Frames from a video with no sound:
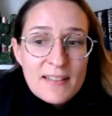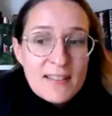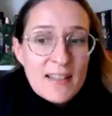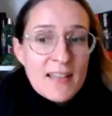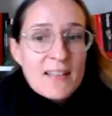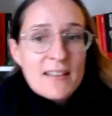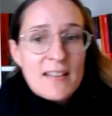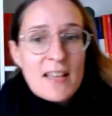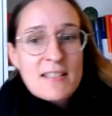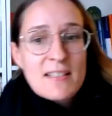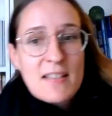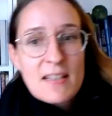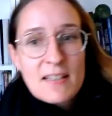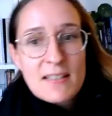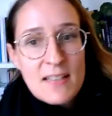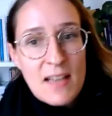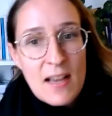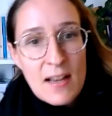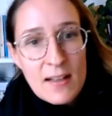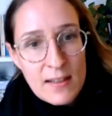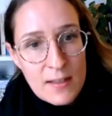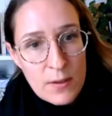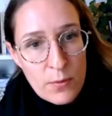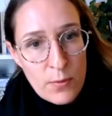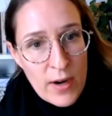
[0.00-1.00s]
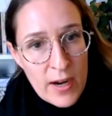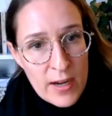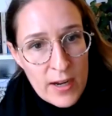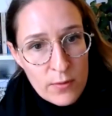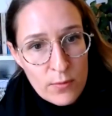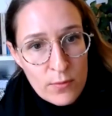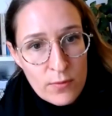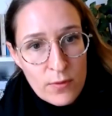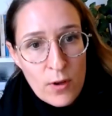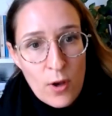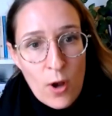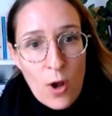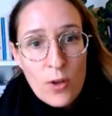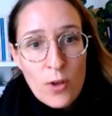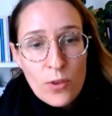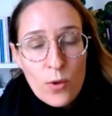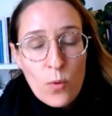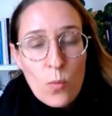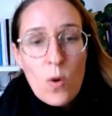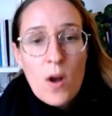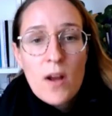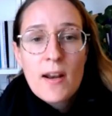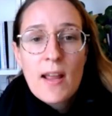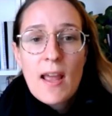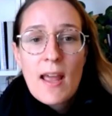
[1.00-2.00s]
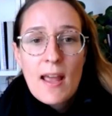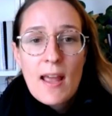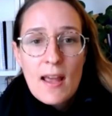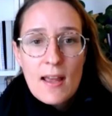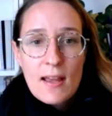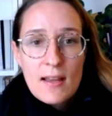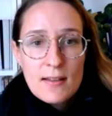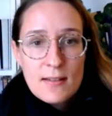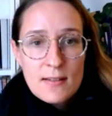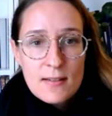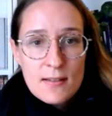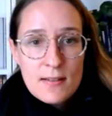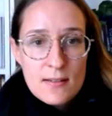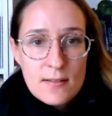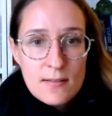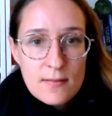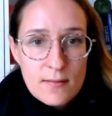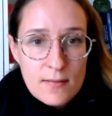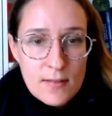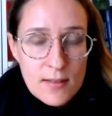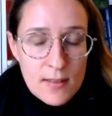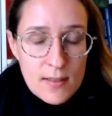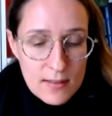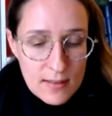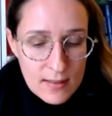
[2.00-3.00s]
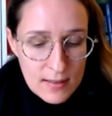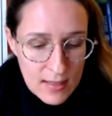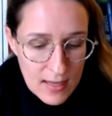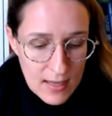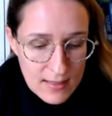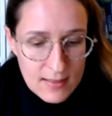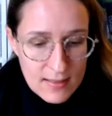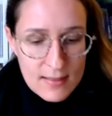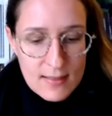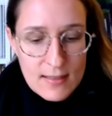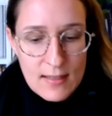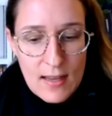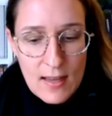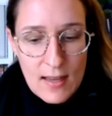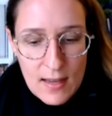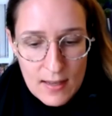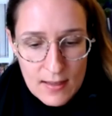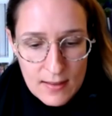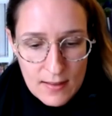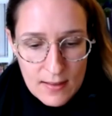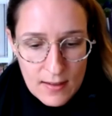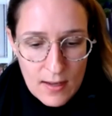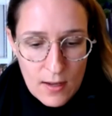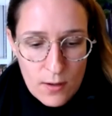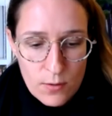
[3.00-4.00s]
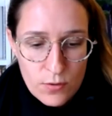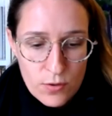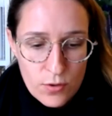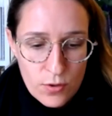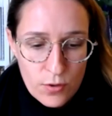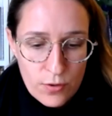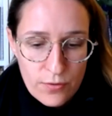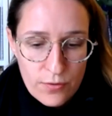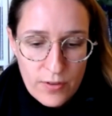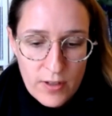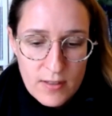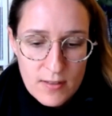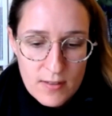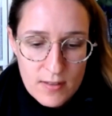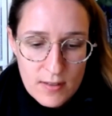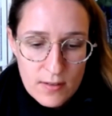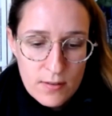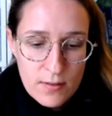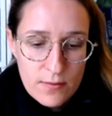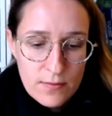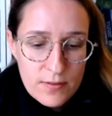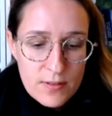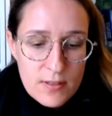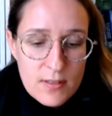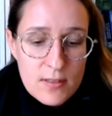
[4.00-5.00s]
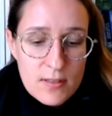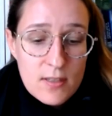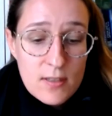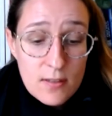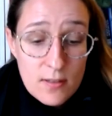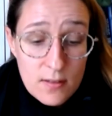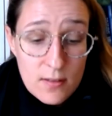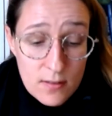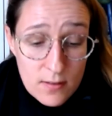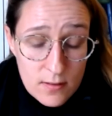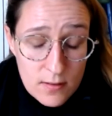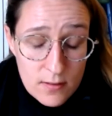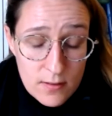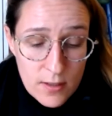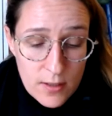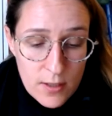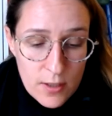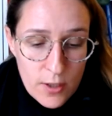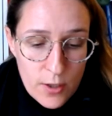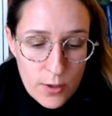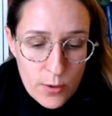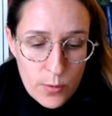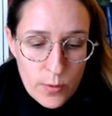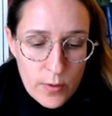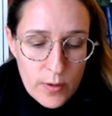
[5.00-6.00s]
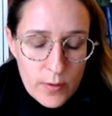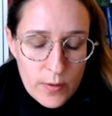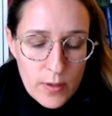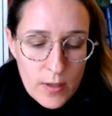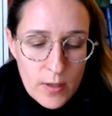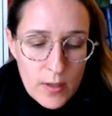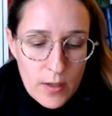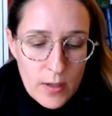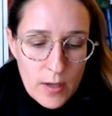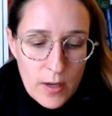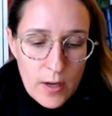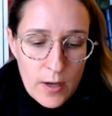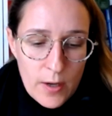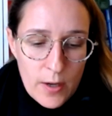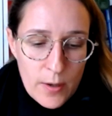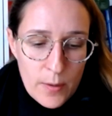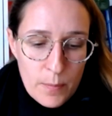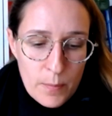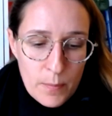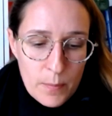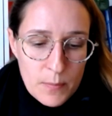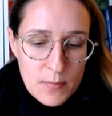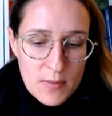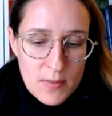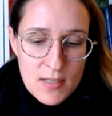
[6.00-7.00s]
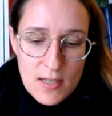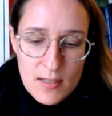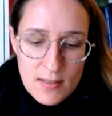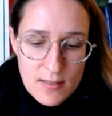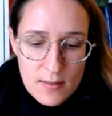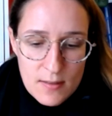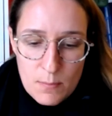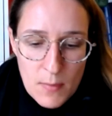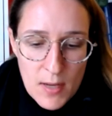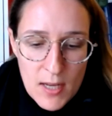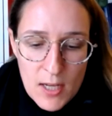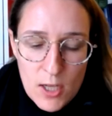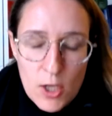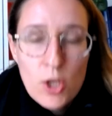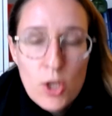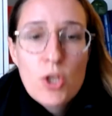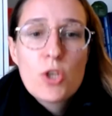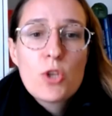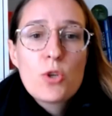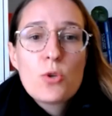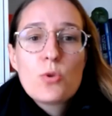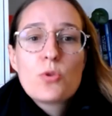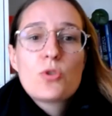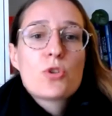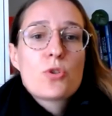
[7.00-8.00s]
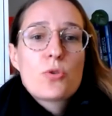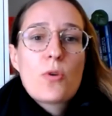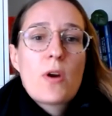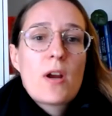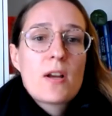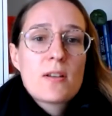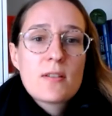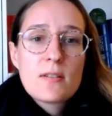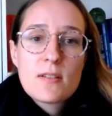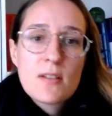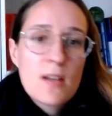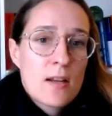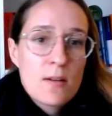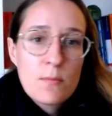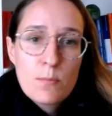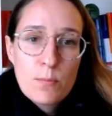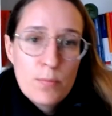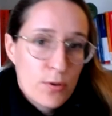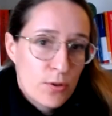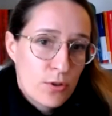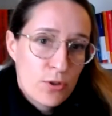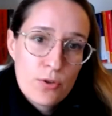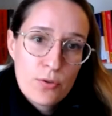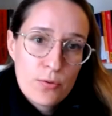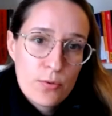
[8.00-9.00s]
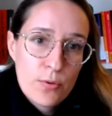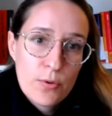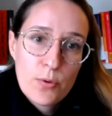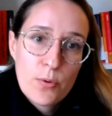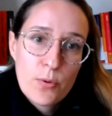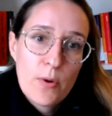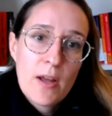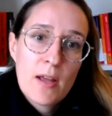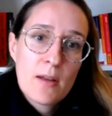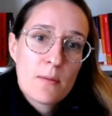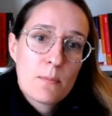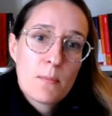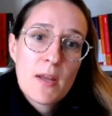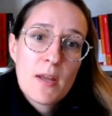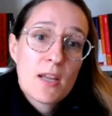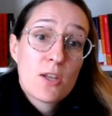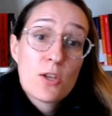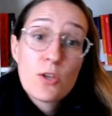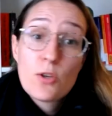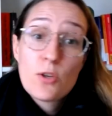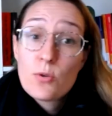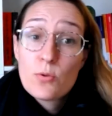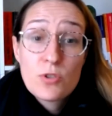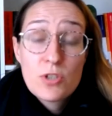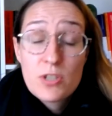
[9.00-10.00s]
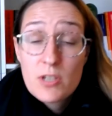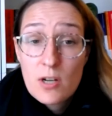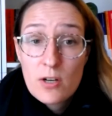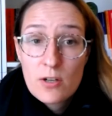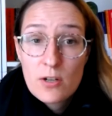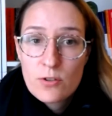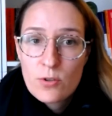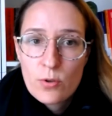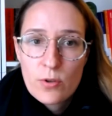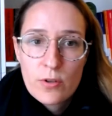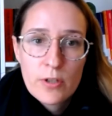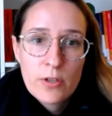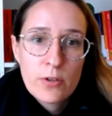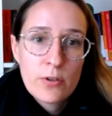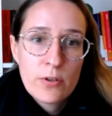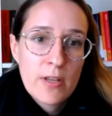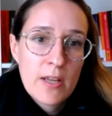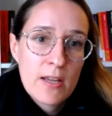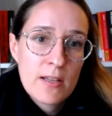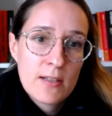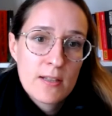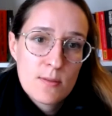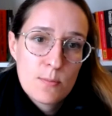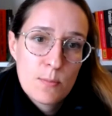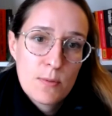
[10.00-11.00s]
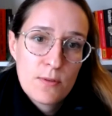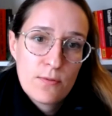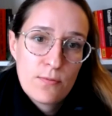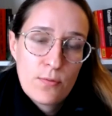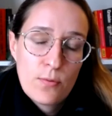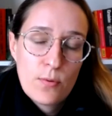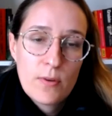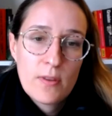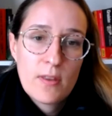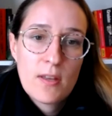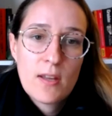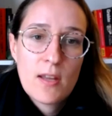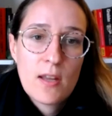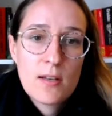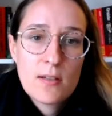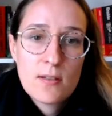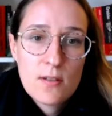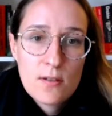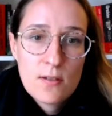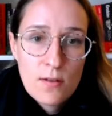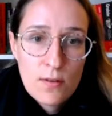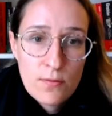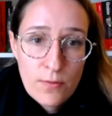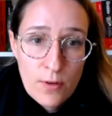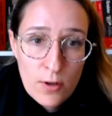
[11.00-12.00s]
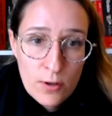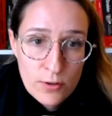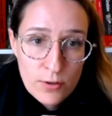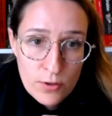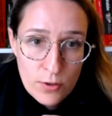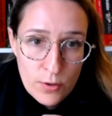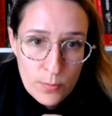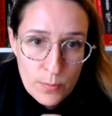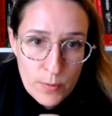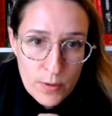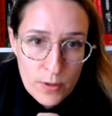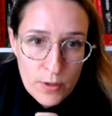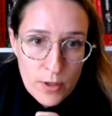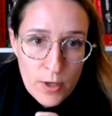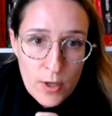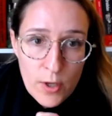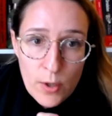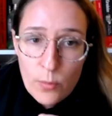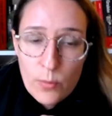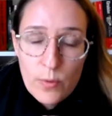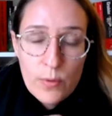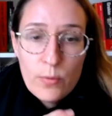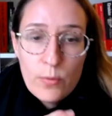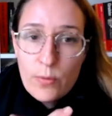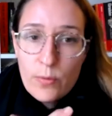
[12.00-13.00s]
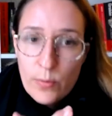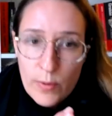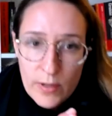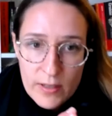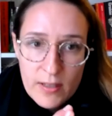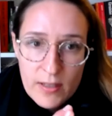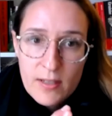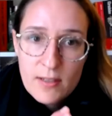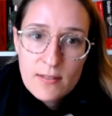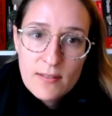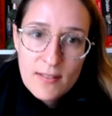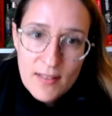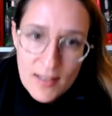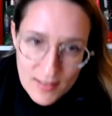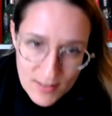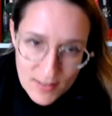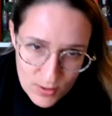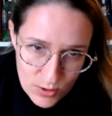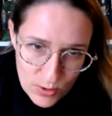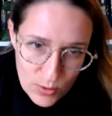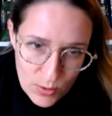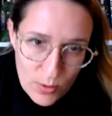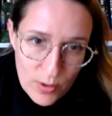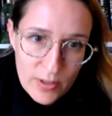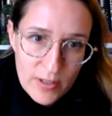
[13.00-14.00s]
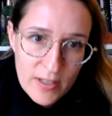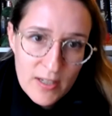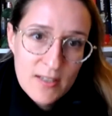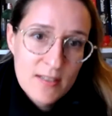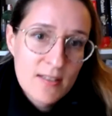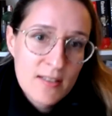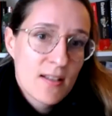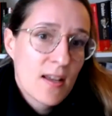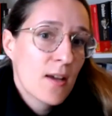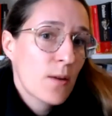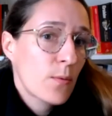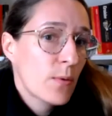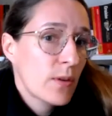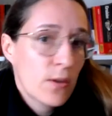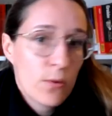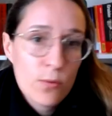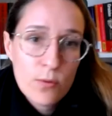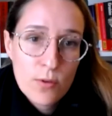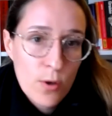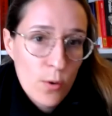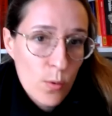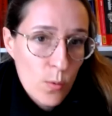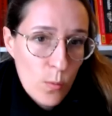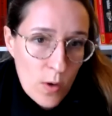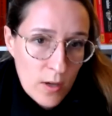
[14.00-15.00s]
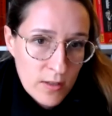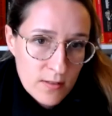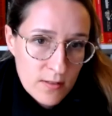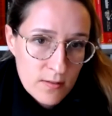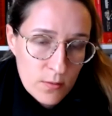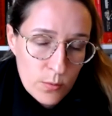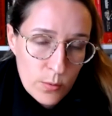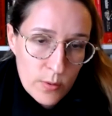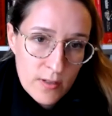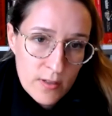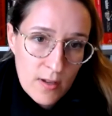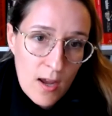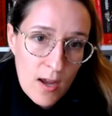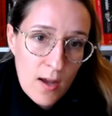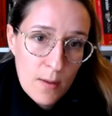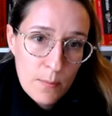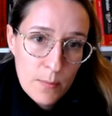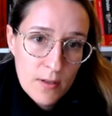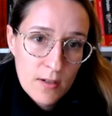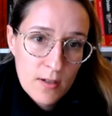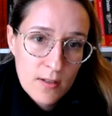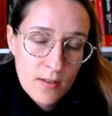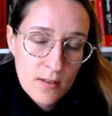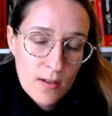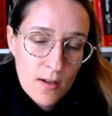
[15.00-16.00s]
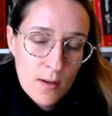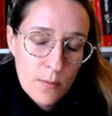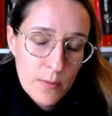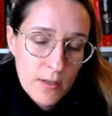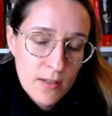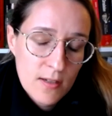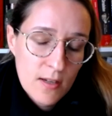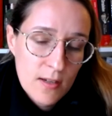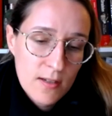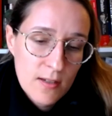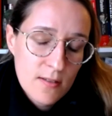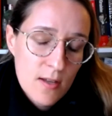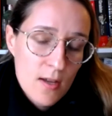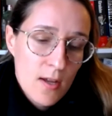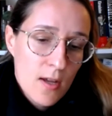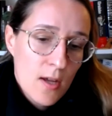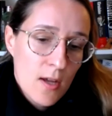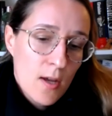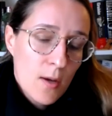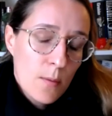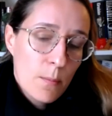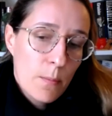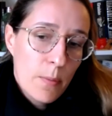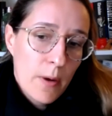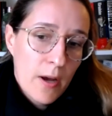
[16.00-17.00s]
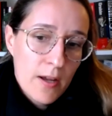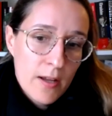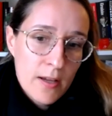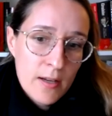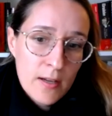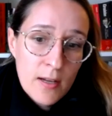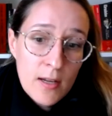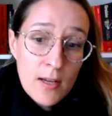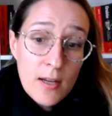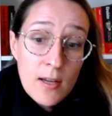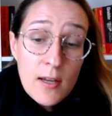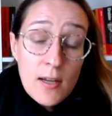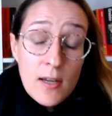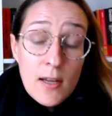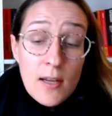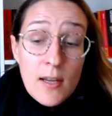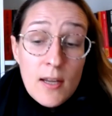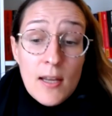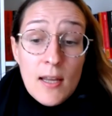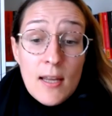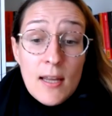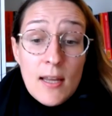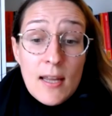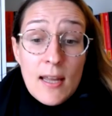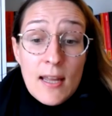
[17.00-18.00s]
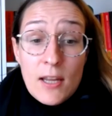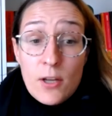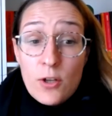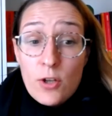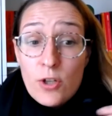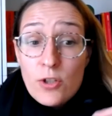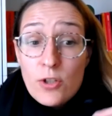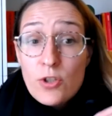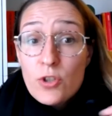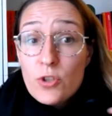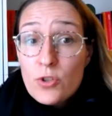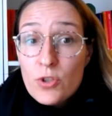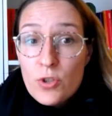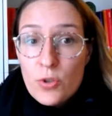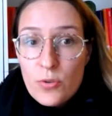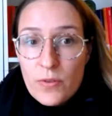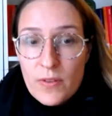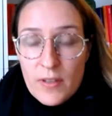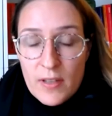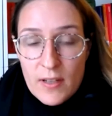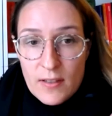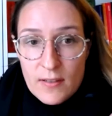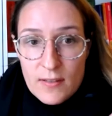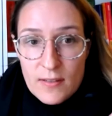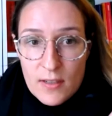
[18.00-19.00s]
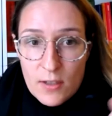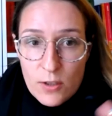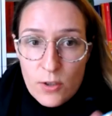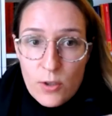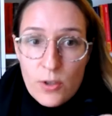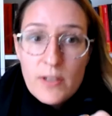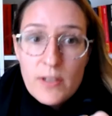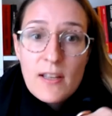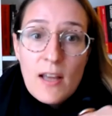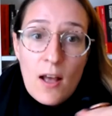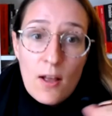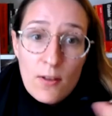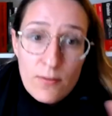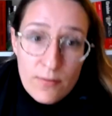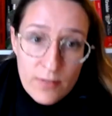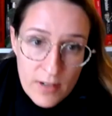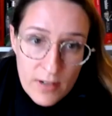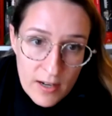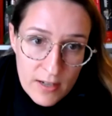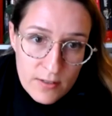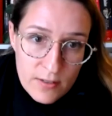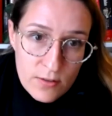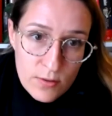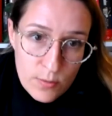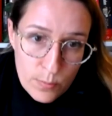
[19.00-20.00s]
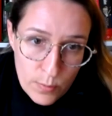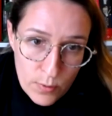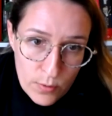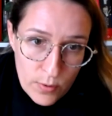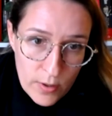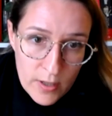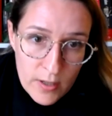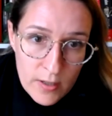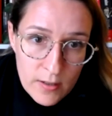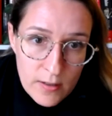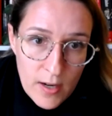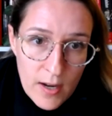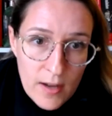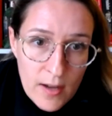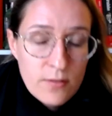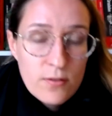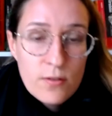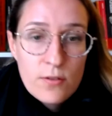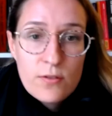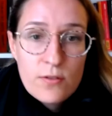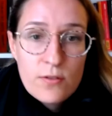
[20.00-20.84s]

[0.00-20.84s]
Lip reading: I think that's exactly right. On the one hand, let's say the counteroffensive still, you know, doesn't make a huge thrust and push through and make huge territorial gains before the end of October. It's too early to say. We don't know what's going to happen in the coming days. But it could do two things. It could galvanize support, as you're